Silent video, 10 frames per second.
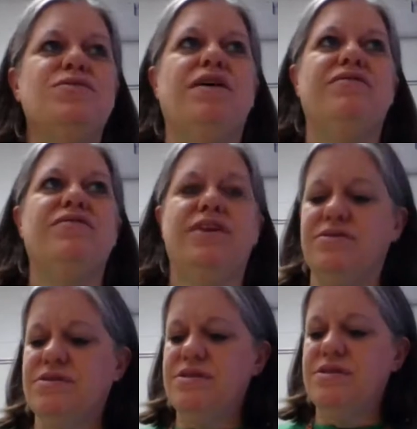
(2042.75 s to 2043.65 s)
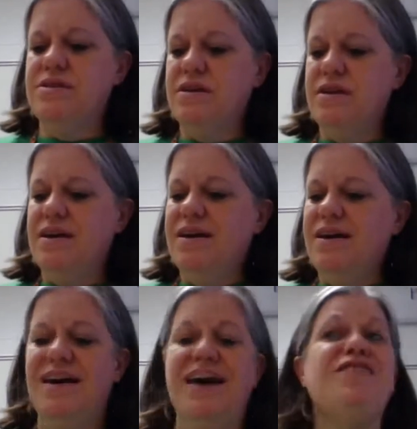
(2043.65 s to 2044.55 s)
12 years.
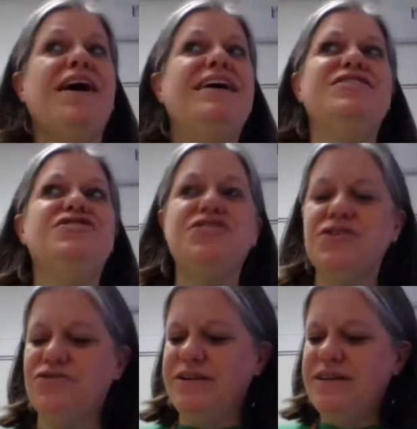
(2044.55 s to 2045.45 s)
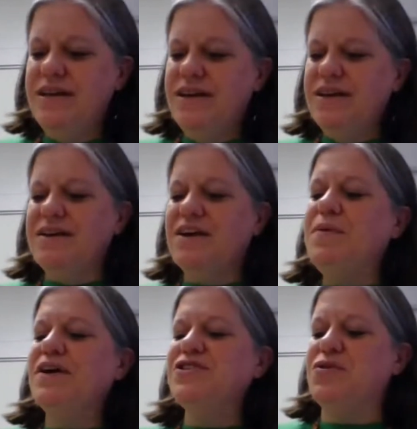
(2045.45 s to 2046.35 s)
Ever had any children? Come
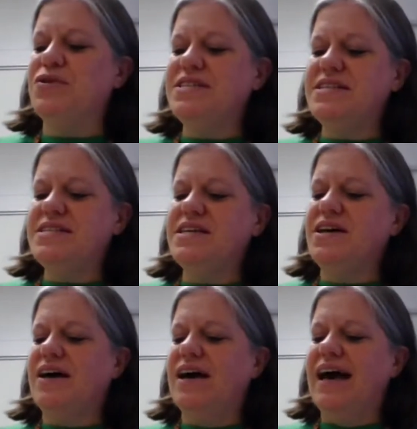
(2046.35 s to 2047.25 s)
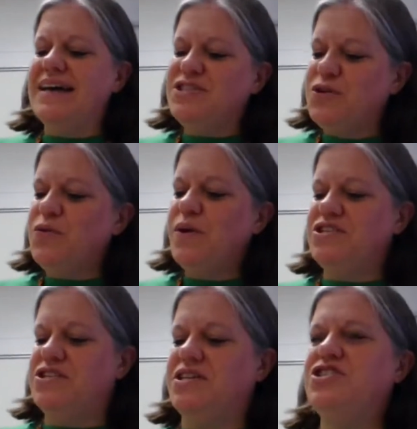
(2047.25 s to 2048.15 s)
on, George, sit still. I asked you a
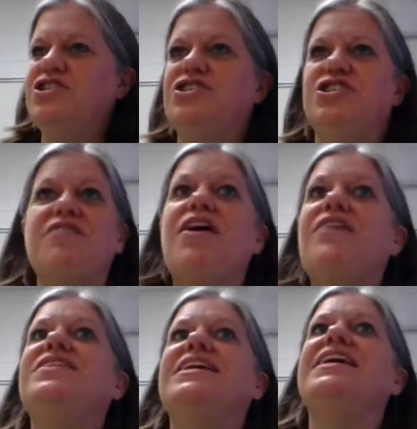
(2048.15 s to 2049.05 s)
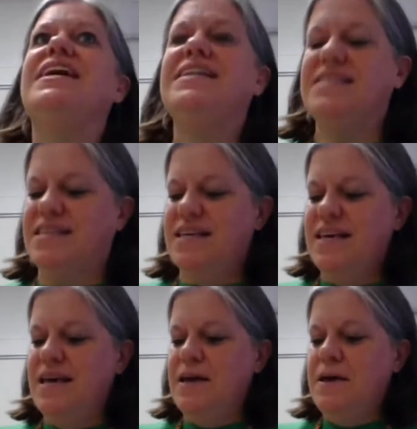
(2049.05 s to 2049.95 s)
question. Did you, did you ever have any kids?
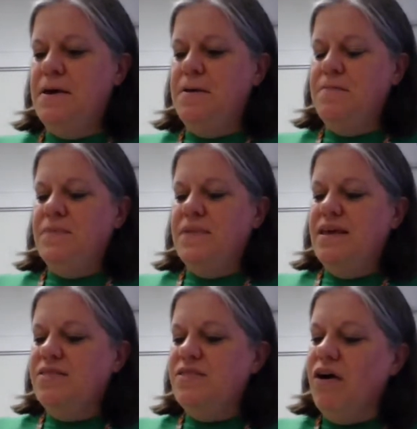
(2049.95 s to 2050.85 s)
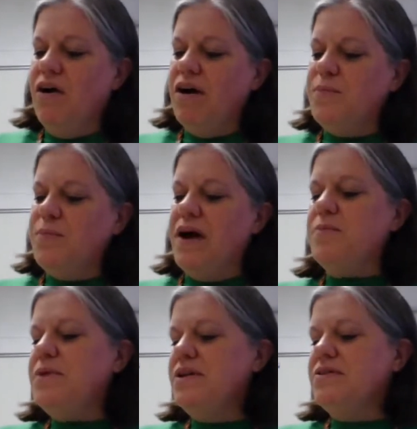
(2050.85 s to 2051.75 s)
The hard
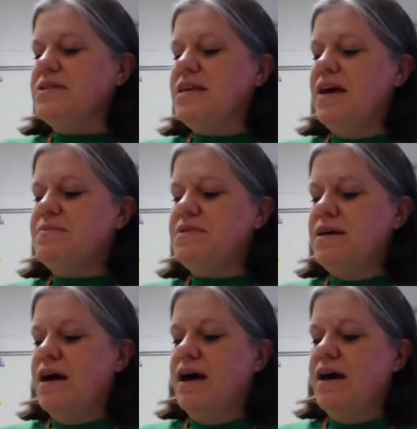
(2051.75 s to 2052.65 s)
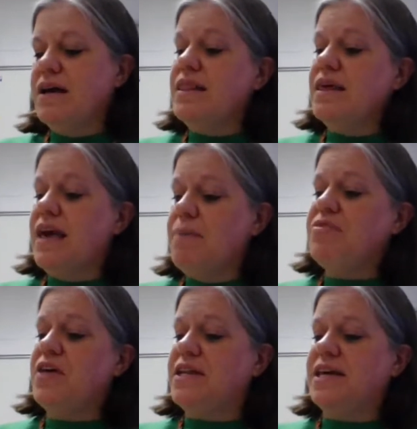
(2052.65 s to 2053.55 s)
brown beetles kept uh, kept
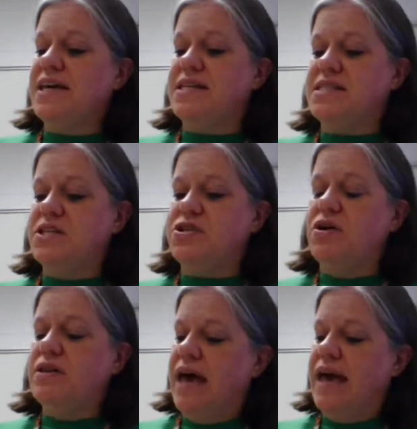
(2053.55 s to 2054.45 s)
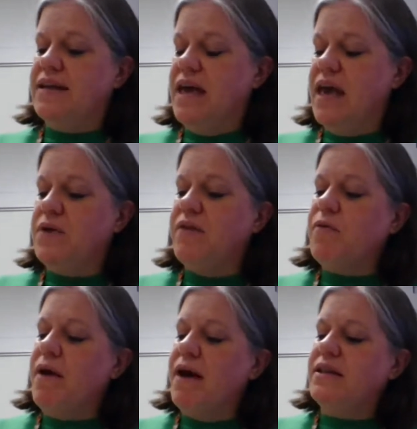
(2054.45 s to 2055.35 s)
thudding against the dull light, and
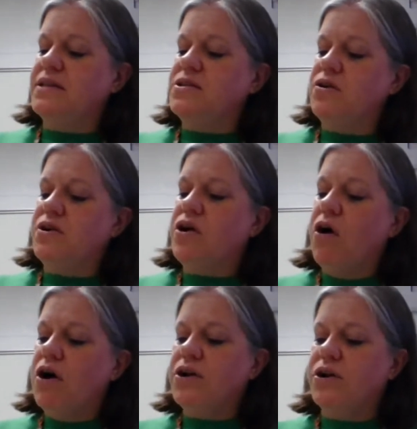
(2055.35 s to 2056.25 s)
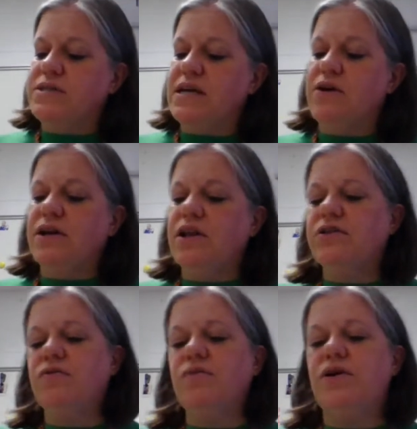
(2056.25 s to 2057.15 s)
whenever Michaelis heard a car go tearing
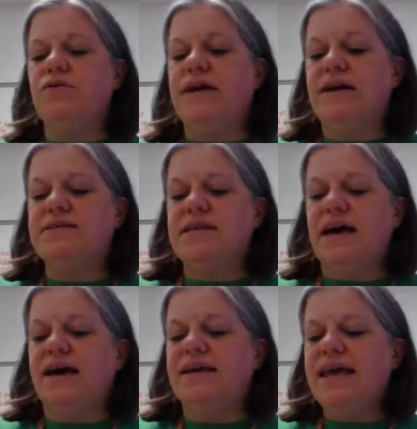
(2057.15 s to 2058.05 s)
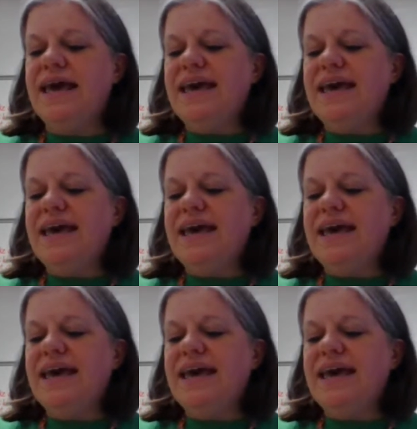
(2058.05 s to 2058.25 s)
along the road outside,